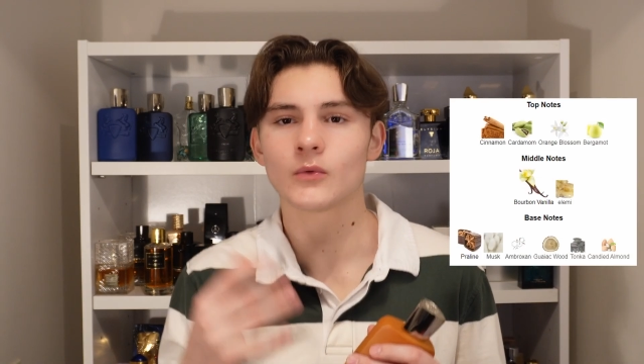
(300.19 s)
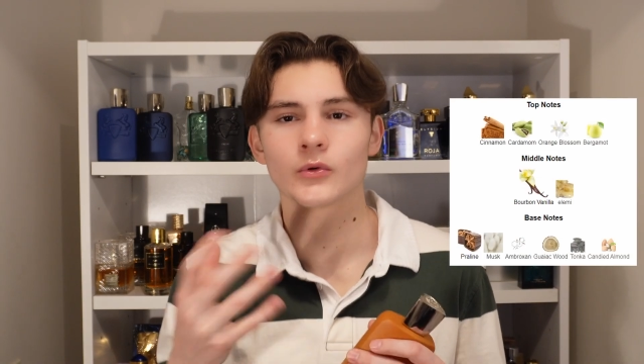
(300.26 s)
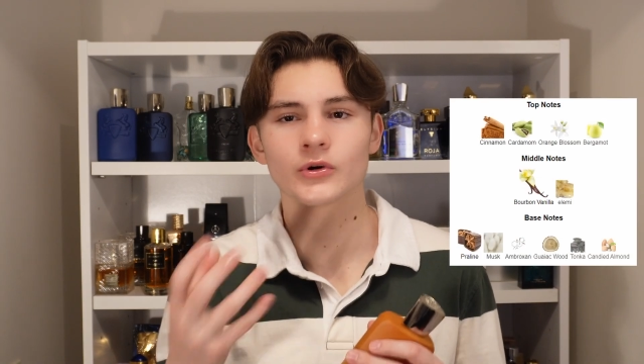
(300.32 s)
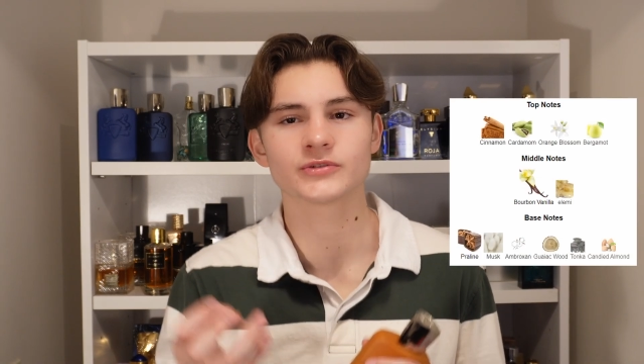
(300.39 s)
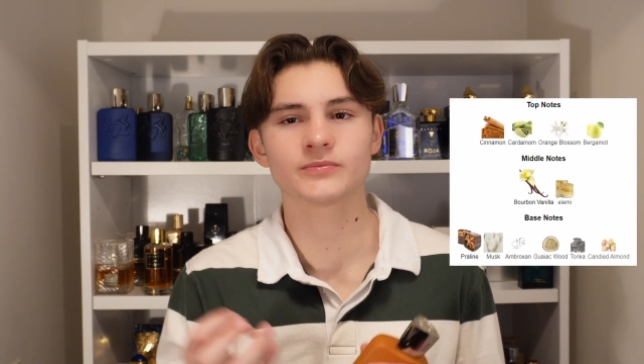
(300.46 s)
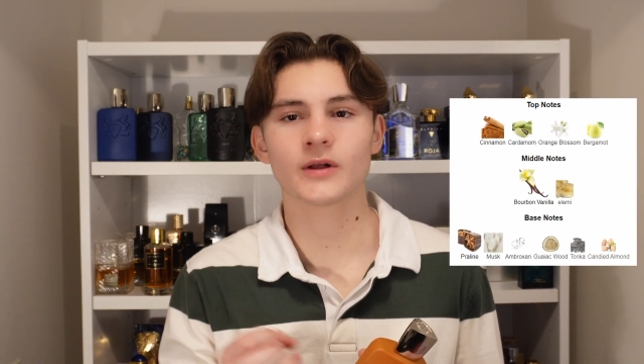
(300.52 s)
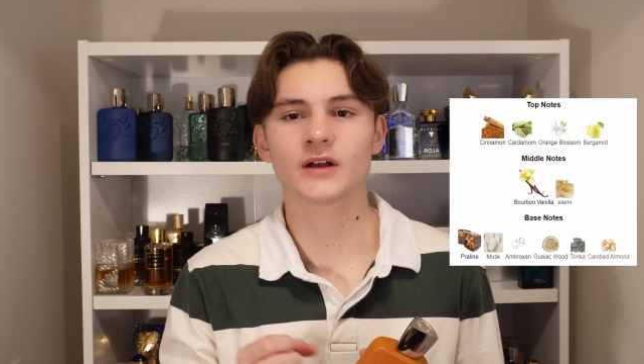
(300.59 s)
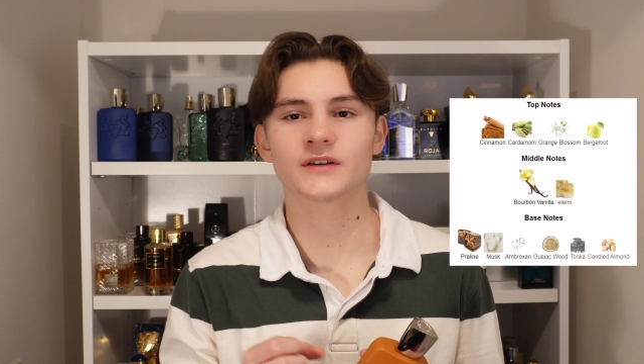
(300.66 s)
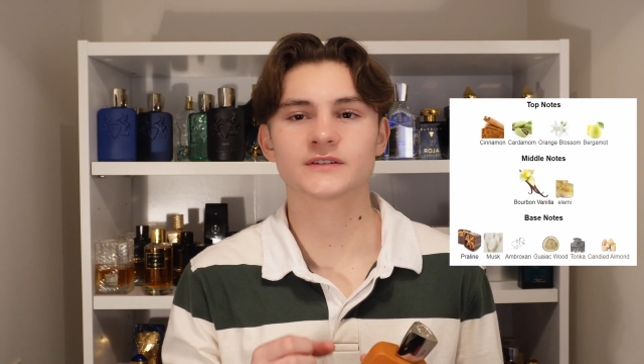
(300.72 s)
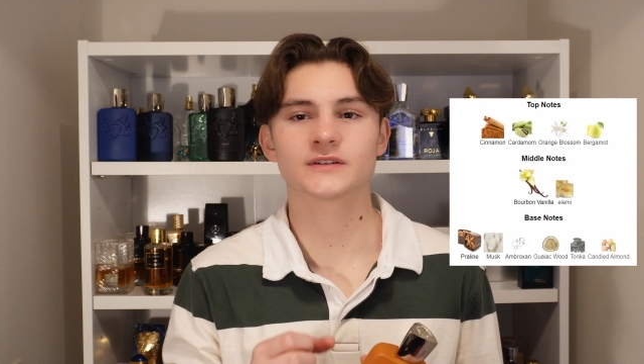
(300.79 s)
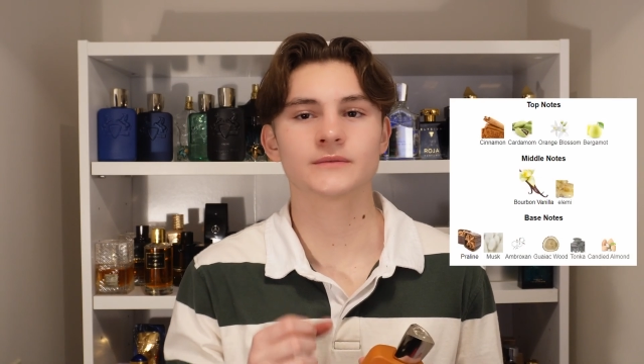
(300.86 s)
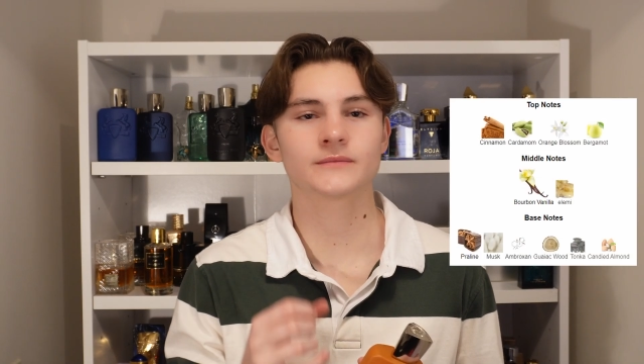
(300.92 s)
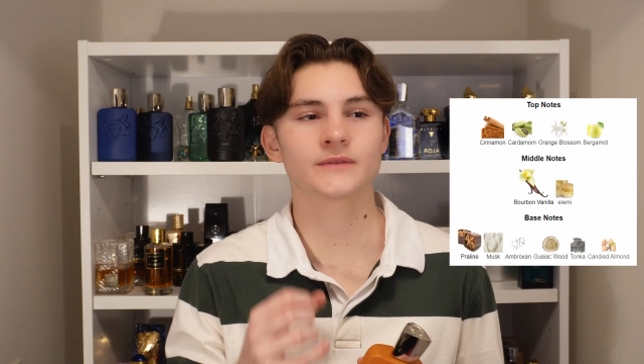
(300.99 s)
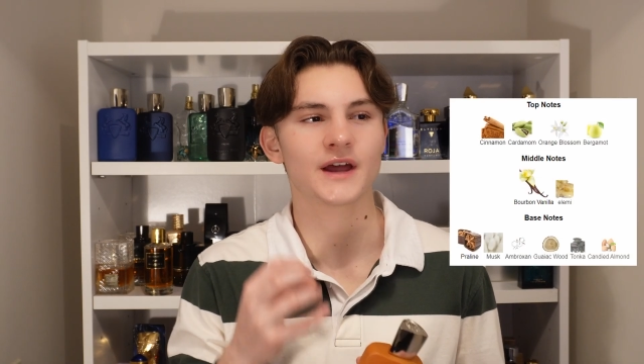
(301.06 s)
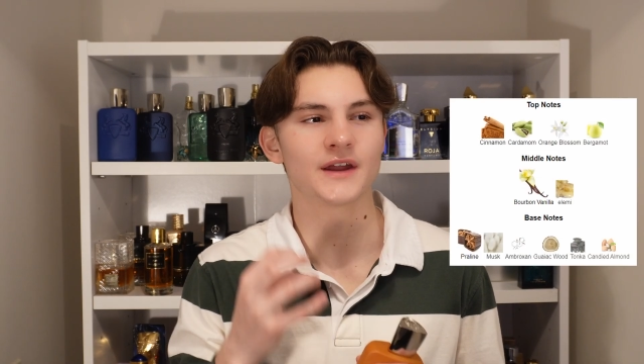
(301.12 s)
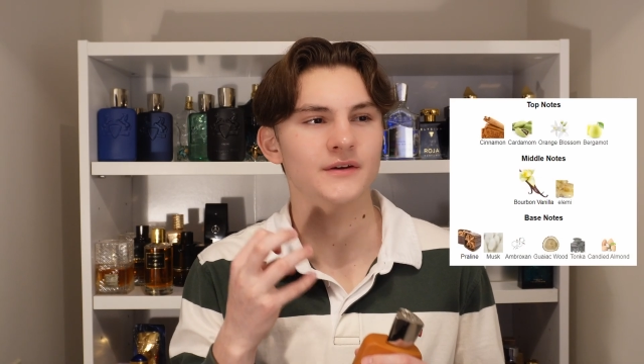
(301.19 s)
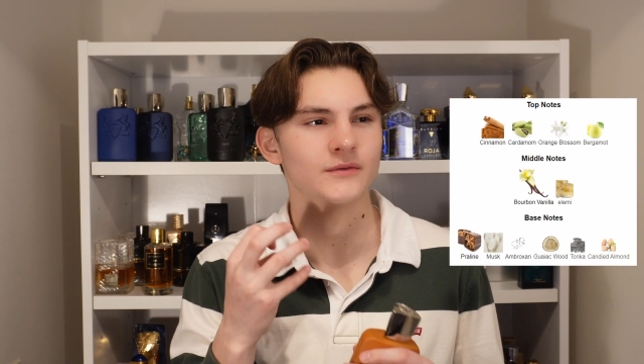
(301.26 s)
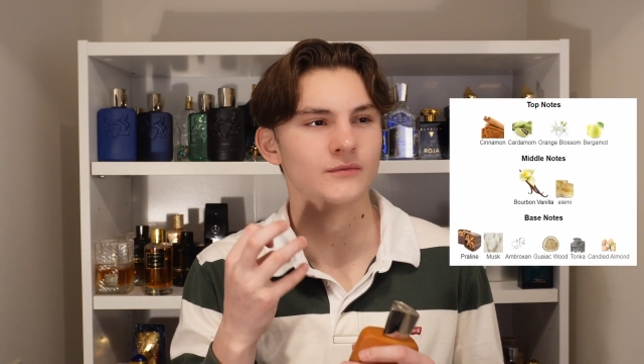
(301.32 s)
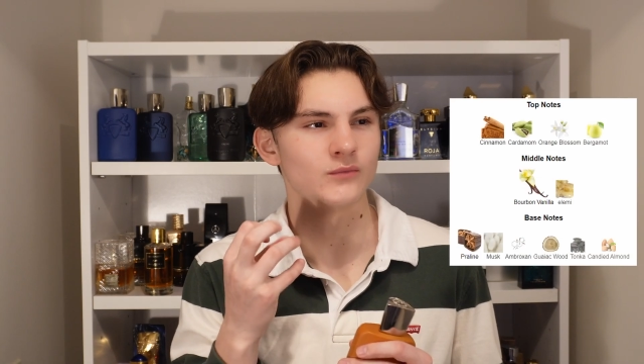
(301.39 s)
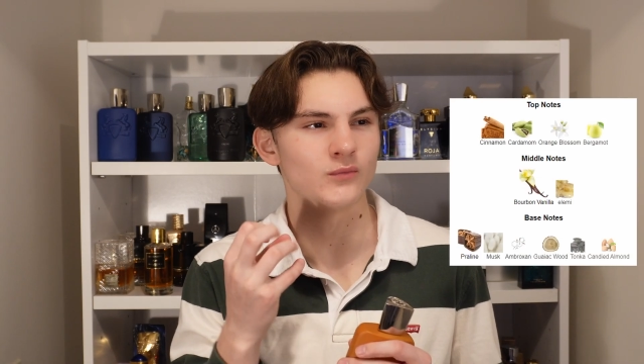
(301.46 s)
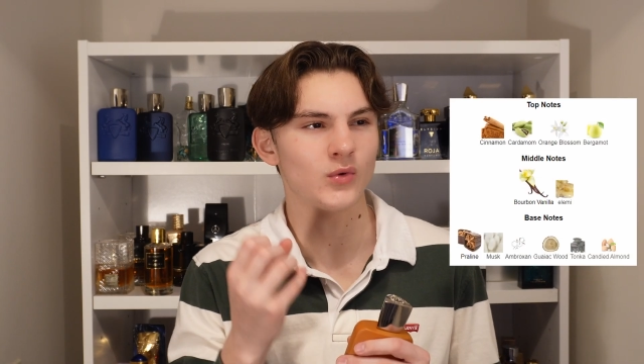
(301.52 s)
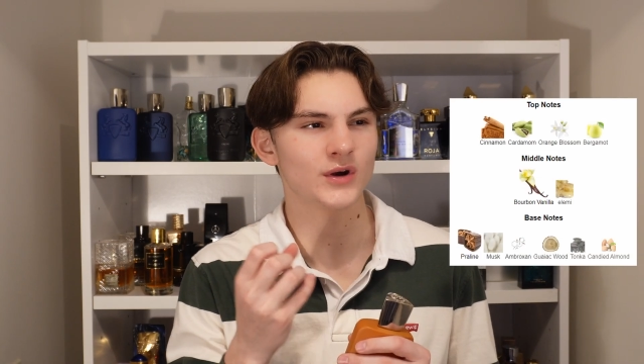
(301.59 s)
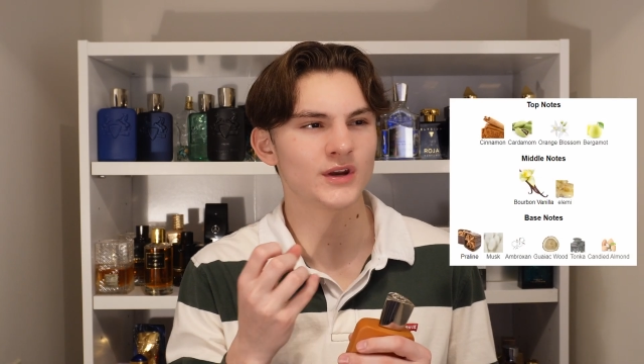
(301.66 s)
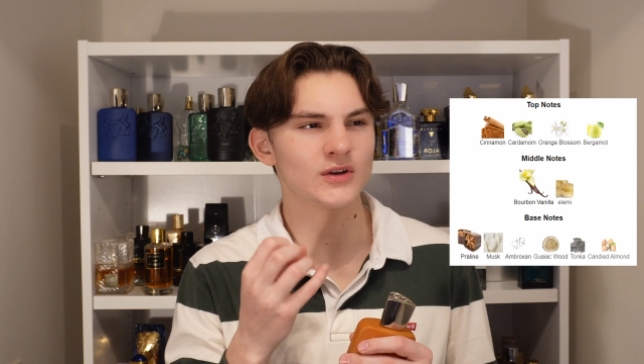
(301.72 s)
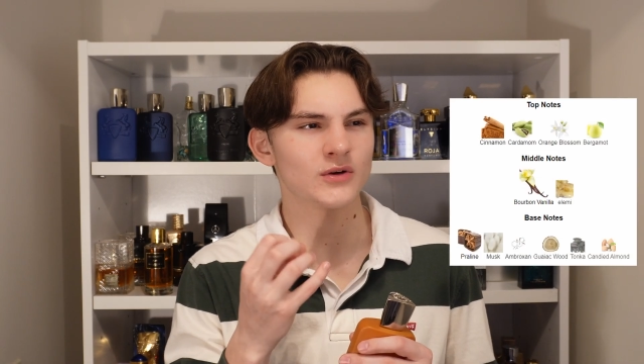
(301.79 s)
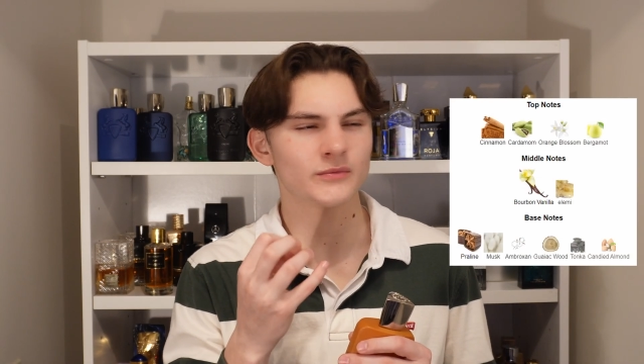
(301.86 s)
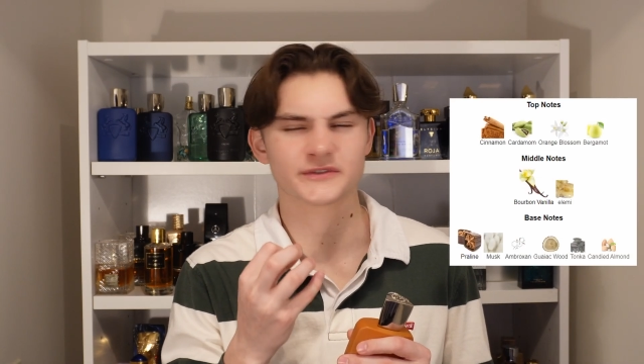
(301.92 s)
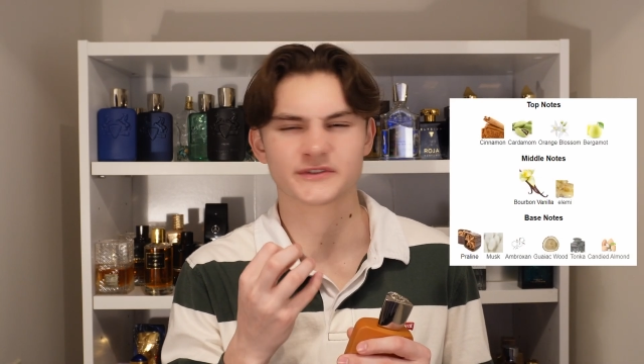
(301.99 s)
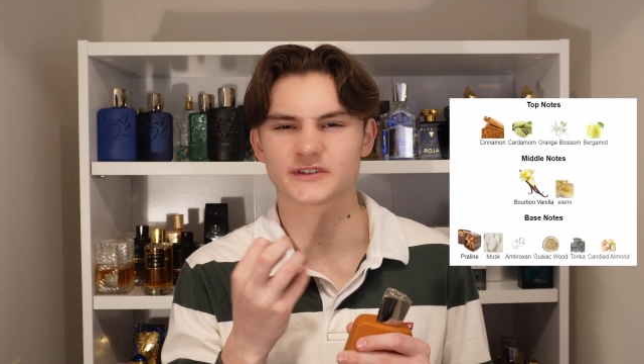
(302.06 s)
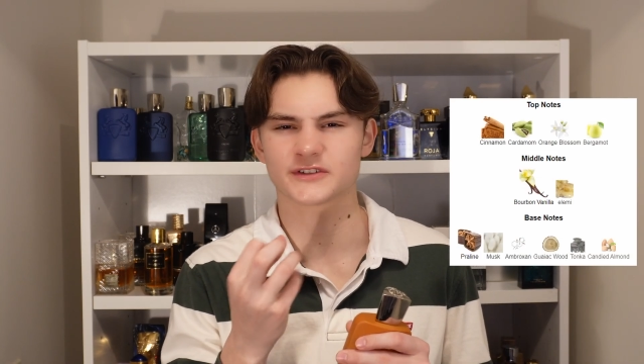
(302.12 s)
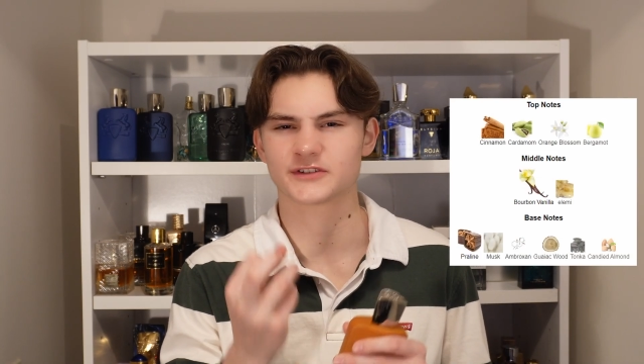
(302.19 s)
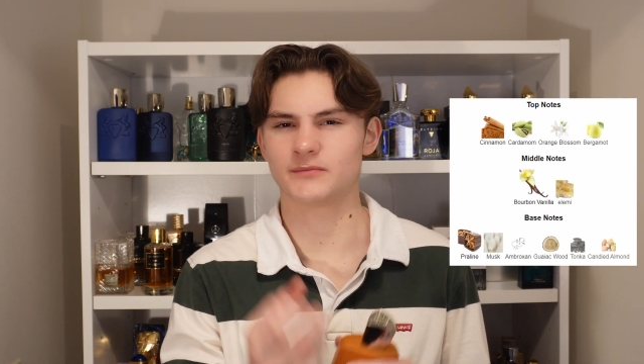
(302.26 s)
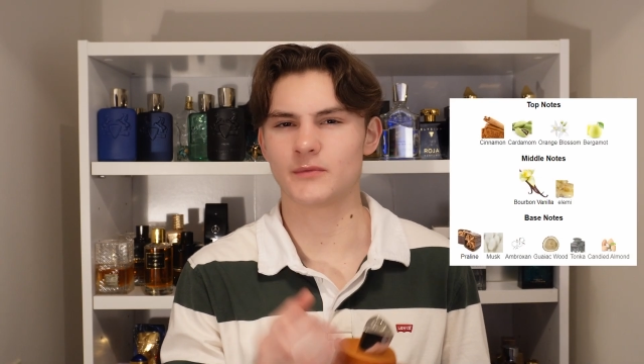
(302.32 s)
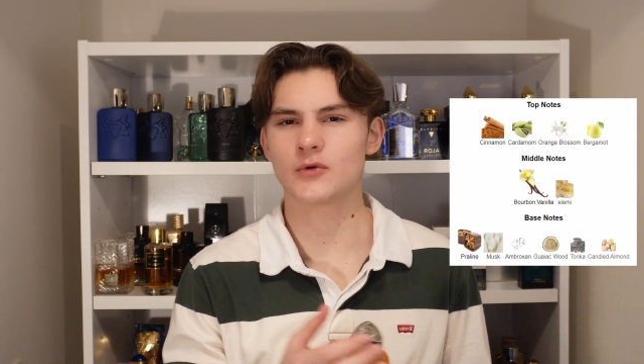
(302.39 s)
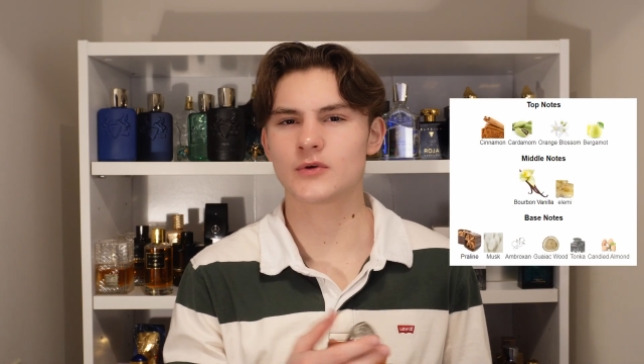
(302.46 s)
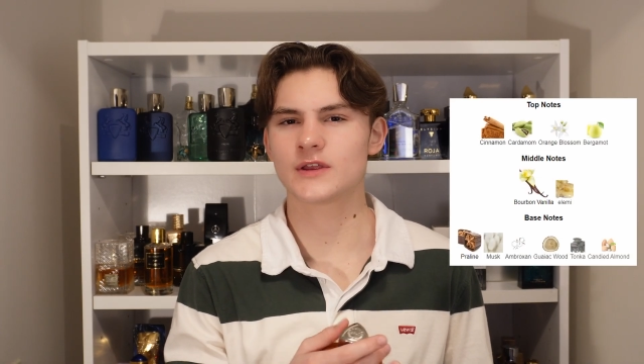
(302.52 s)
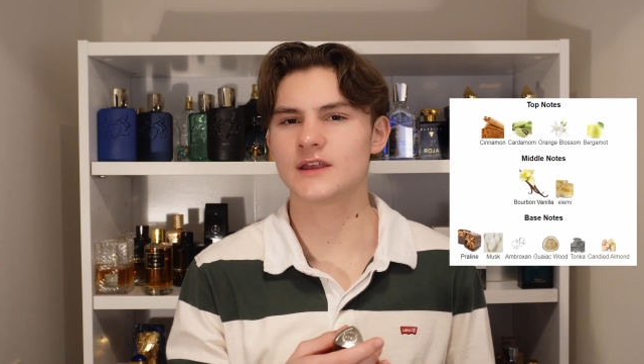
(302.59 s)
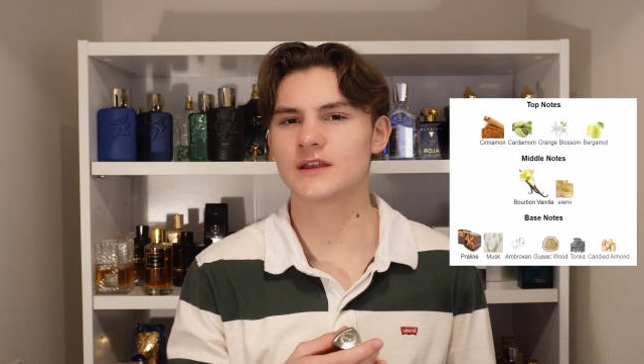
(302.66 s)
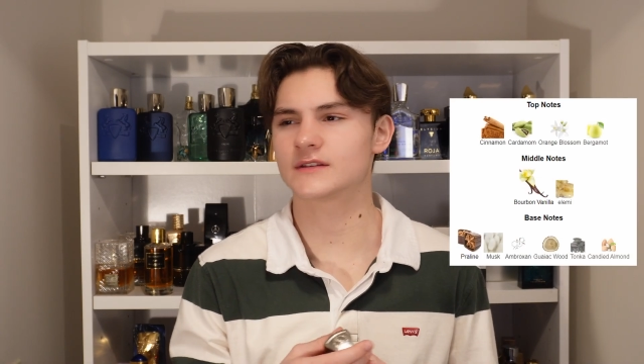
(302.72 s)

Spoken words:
orange blossom, kind of woody, almost smoky.